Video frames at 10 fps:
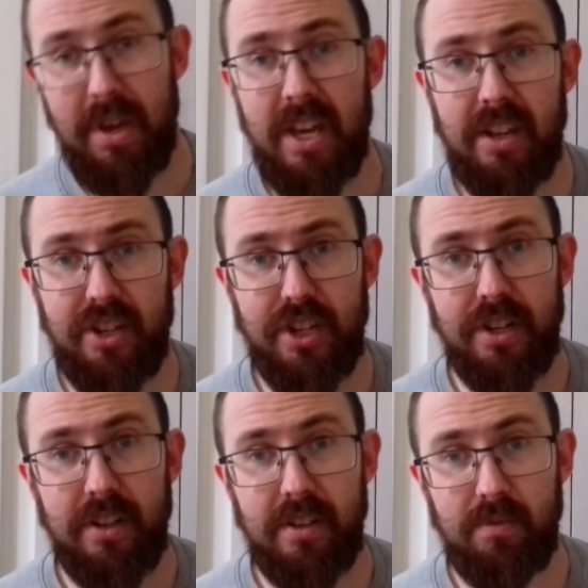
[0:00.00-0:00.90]

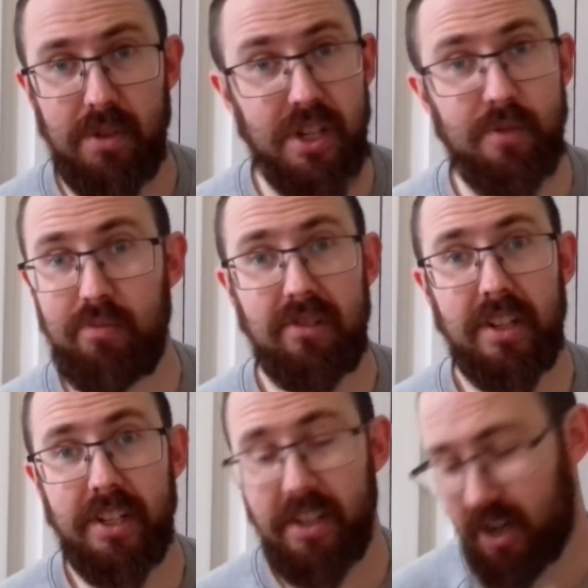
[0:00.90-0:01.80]
pitch which is
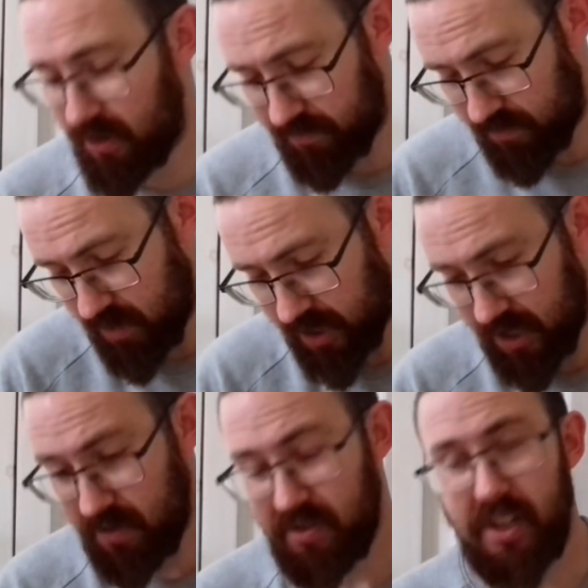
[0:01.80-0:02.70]
brilliant I, I
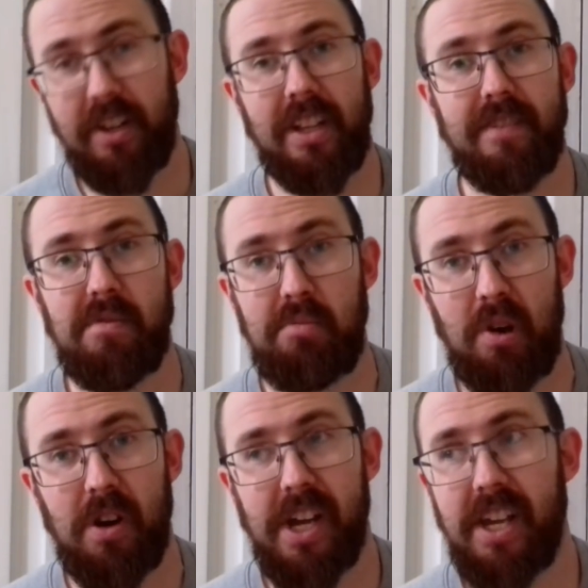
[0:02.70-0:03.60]
don't think I'll ever
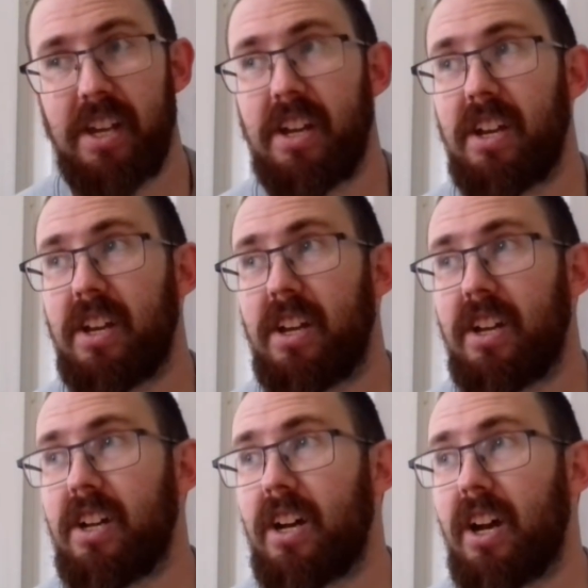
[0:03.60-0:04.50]
buy
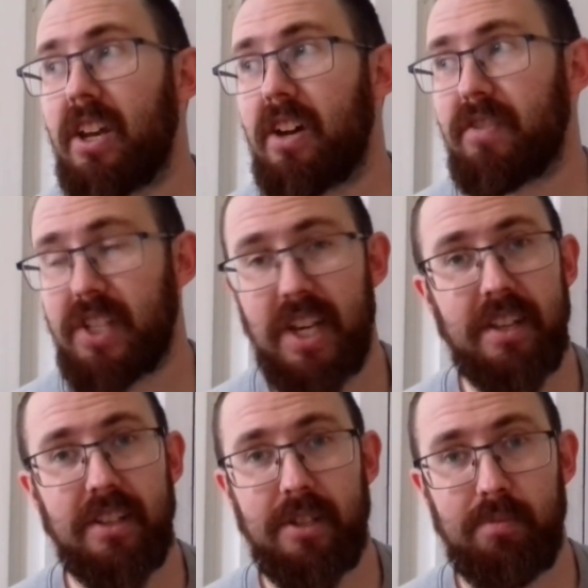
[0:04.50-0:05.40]
another
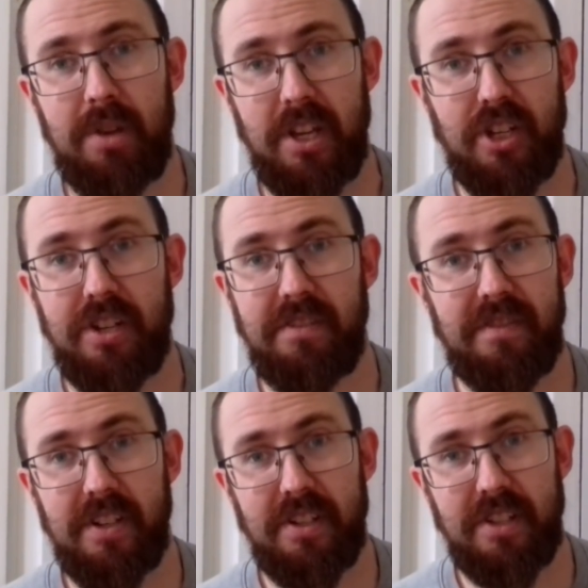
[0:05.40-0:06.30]
tent that's pitching a
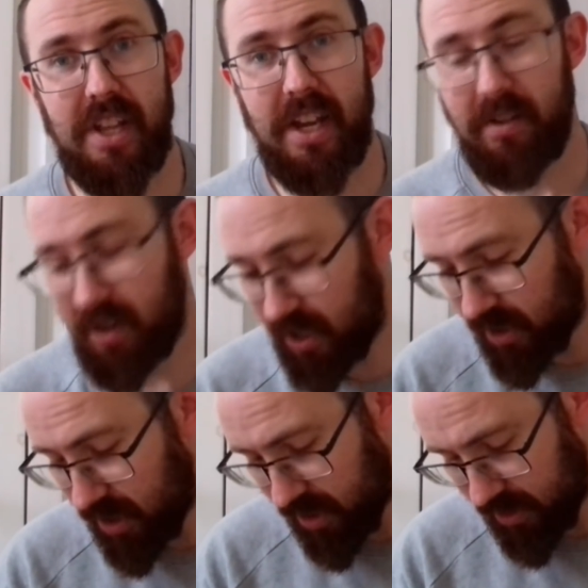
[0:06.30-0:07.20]
first now
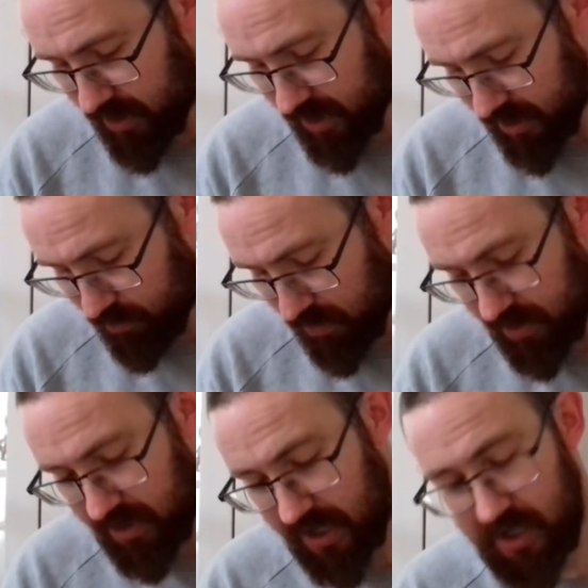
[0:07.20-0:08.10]
I, that's one
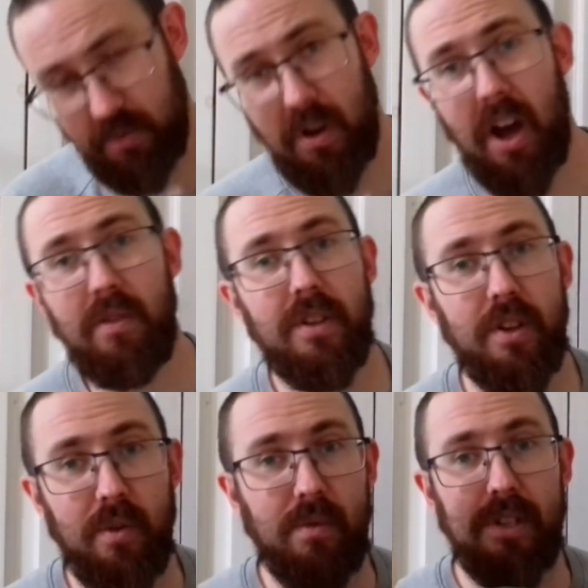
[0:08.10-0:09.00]
of the things I'll
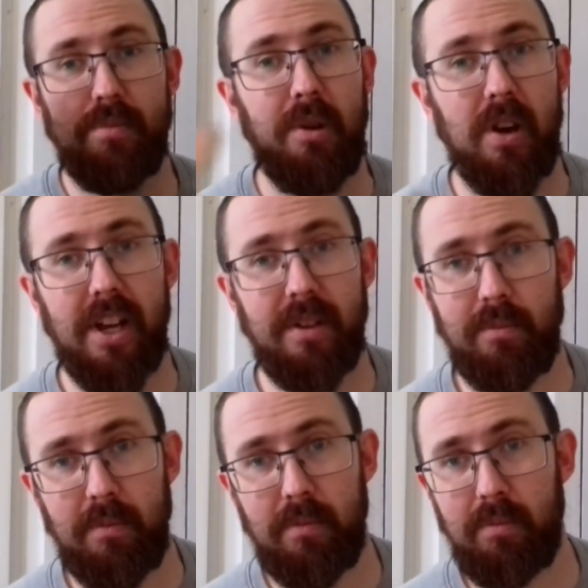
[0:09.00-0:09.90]
only always buy
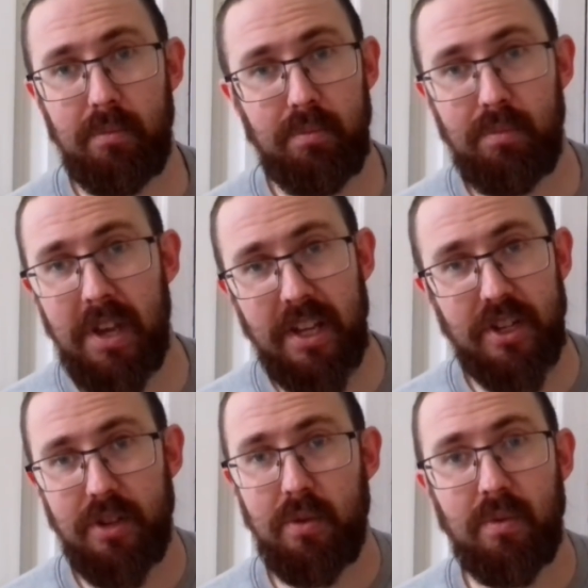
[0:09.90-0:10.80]

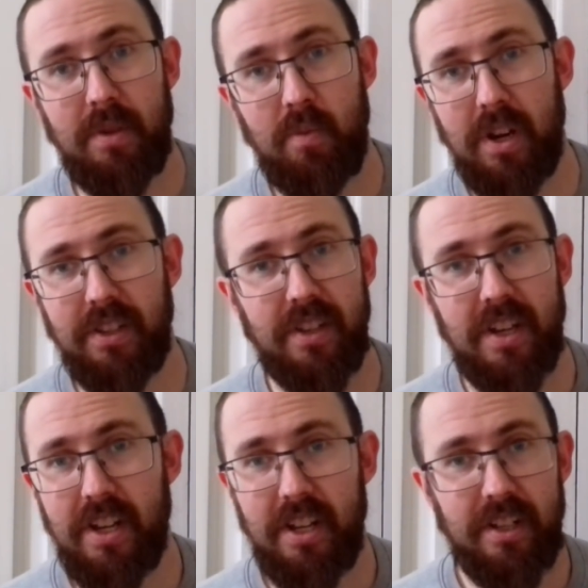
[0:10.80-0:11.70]
pitch all in one
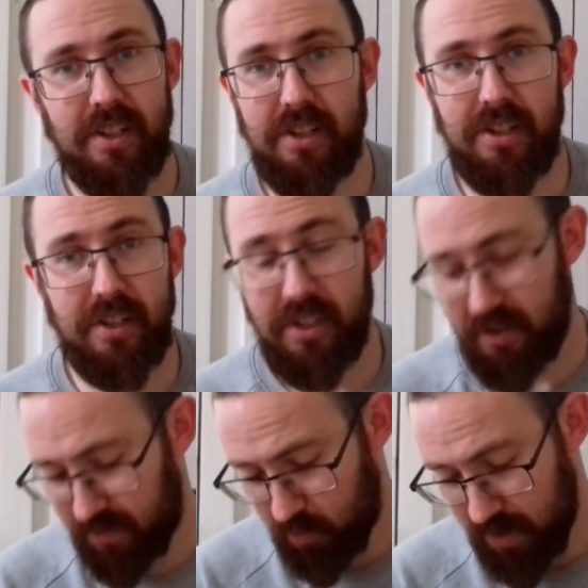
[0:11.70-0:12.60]
just because
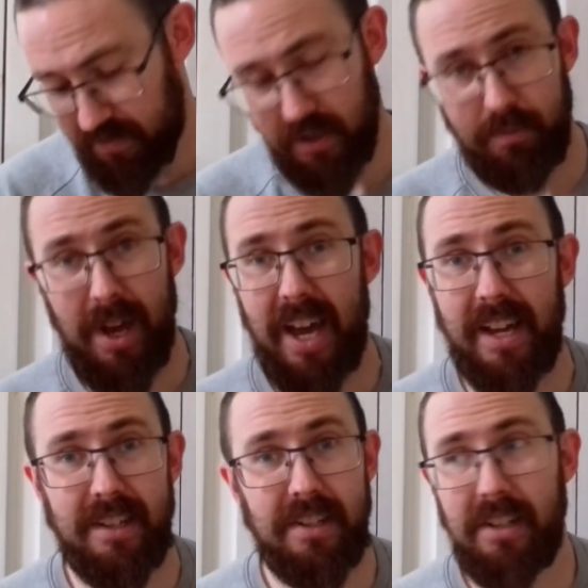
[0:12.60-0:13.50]
if the weather's
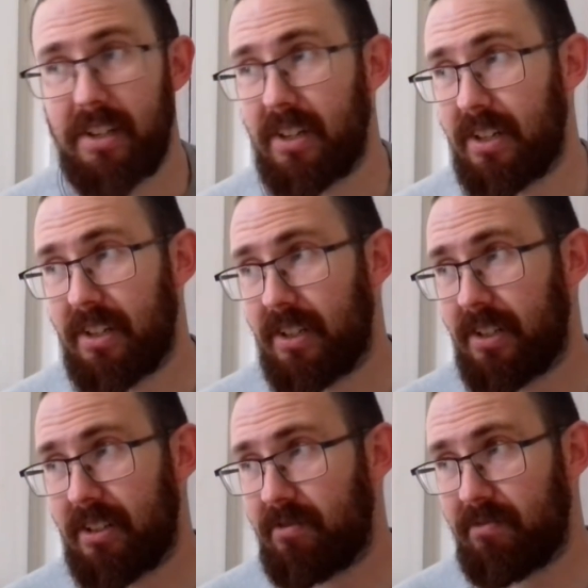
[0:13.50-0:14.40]
bad
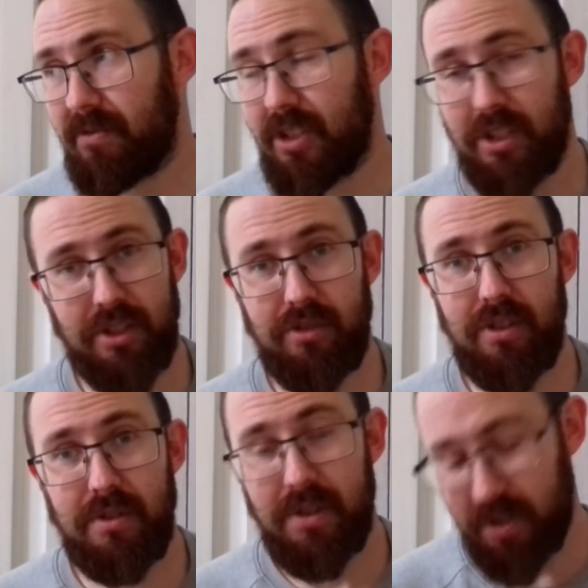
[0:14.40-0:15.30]
you're
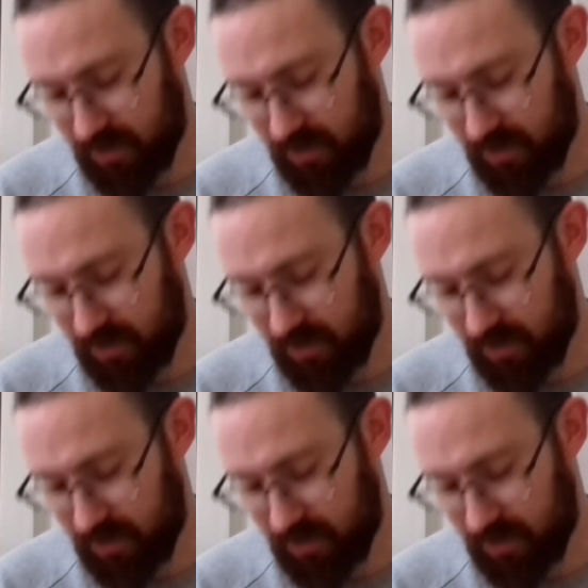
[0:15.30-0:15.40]
screwed